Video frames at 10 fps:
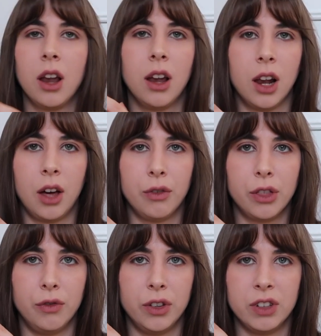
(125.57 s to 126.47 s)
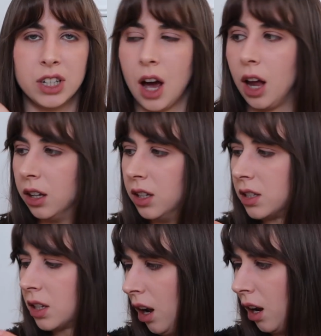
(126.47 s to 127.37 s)
Love the vivid
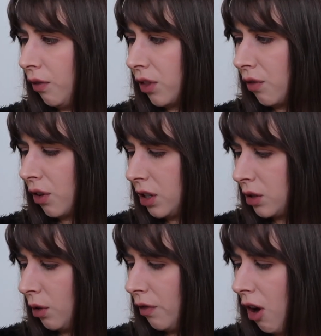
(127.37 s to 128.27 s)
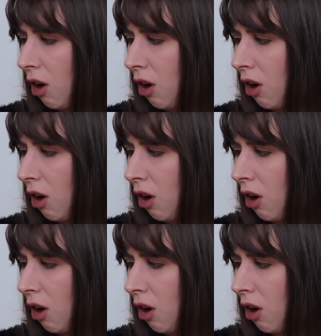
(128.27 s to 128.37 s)
colours. Love the very sort of